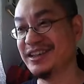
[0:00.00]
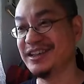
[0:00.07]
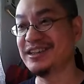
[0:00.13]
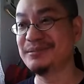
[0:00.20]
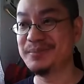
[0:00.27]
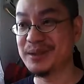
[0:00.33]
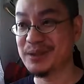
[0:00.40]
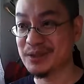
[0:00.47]
in
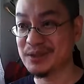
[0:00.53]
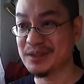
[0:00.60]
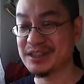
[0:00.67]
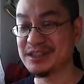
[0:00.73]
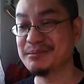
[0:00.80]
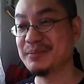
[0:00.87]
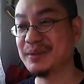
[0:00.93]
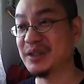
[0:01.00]
the
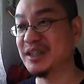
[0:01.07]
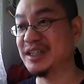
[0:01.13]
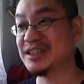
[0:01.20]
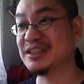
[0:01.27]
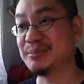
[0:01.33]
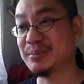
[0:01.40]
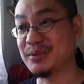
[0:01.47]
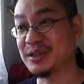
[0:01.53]
post. Please
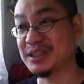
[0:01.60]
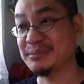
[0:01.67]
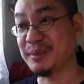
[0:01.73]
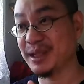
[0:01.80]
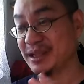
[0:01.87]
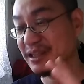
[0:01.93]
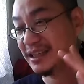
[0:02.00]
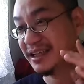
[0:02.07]
support
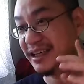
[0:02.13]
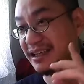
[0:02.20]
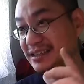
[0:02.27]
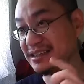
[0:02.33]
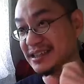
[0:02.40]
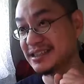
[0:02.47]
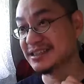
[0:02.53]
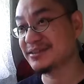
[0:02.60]
me
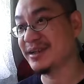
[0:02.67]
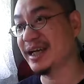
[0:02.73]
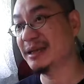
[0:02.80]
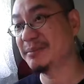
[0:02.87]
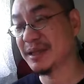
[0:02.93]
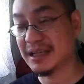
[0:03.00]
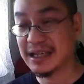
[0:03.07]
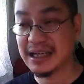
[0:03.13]
and
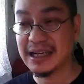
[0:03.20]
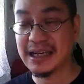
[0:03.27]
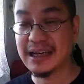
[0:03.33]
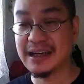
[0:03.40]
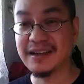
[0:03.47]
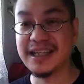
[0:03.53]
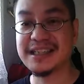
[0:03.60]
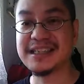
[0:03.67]
subscribe.
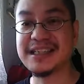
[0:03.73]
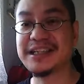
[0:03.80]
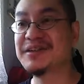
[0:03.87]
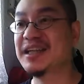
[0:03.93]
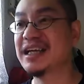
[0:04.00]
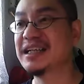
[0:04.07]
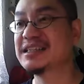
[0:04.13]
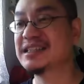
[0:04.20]
Okay, see
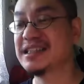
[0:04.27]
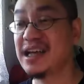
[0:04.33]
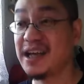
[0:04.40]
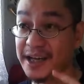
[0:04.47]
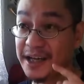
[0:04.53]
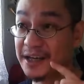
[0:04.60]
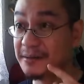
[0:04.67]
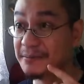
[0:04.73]
you next
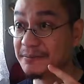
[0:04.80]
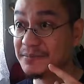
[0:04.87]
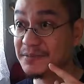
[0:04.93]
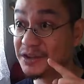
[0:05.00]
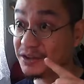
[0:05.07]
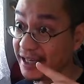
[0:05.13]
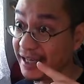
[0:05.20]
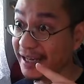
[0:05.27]
time.
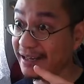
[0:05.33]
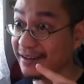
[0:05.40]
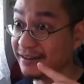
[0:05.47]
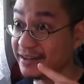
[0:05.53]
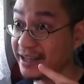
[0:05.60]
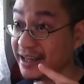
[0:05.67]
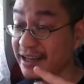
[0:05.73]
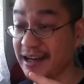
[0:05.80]
Today,
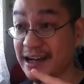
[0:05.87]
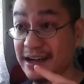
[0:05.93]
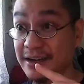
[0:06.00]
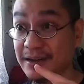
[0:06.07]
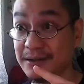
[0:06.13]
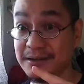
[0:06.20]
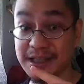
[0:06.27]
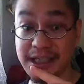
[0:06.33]
okay,
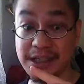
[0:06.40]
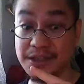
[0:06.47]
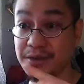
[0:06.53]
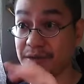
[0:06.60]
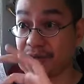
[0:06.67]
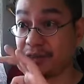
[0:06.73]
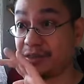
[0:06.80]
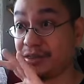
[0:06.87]
I'll teach
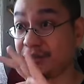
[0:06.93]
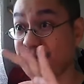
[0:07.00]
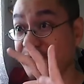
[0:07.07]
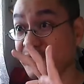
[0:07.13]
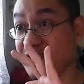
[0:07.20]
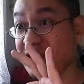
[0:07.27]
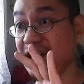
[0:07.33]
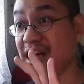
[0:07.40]

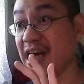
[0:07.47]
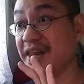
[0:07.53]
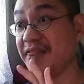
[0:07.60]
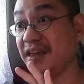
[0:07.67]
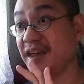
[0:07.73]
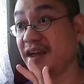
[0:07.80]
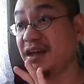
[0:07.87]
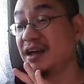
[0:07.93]
3
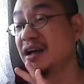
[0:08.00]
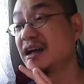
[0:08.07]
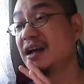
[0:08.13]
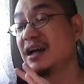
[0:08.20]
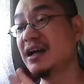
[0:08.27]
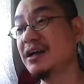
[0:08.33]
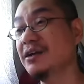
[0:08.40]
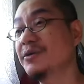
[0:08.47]
other
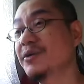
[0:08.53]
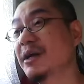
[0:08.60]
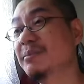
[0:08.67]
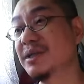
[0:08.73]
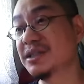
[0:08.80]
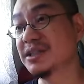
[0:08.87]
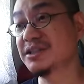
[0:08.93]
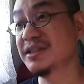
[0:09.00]

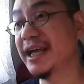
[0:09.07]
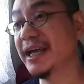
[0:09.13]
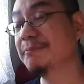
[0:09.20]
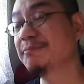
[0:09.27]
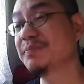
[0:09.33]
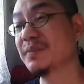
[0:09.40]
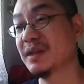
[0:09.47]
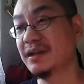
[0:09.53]
grammar today.
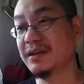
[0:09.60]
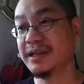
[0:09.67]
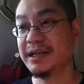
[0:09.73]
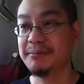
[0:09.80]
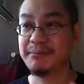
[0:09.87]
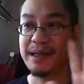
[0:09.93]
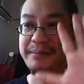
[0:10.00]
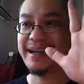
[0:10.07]
Okay, bye